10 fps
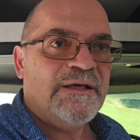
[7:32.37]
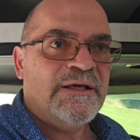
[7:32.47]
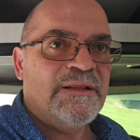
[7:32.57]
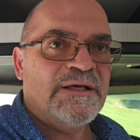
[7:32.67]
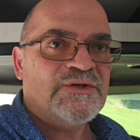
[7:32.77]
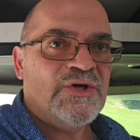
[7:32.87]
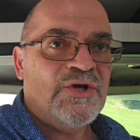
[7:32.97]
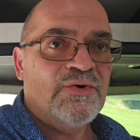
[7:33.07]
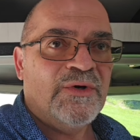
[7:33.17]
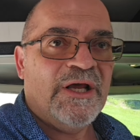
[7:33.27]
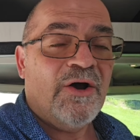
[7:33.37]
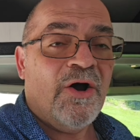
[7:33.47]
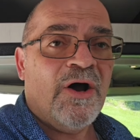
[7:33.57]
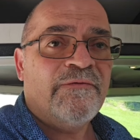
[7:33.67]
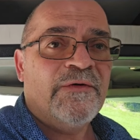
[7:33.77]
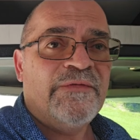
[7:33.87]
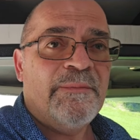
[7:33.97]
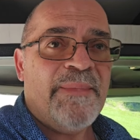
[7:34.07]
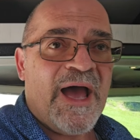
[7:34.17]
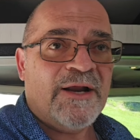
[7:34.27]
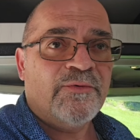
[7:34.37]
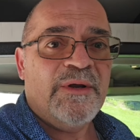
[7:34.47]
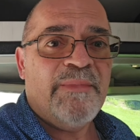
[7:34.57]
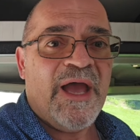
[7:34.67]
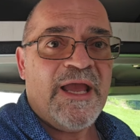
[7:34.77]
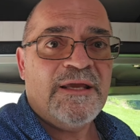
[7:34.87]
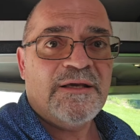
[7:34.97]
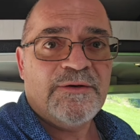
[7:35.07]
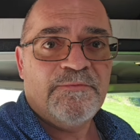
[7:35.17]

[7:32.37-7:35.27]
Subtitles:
in this unit off of the battery bank.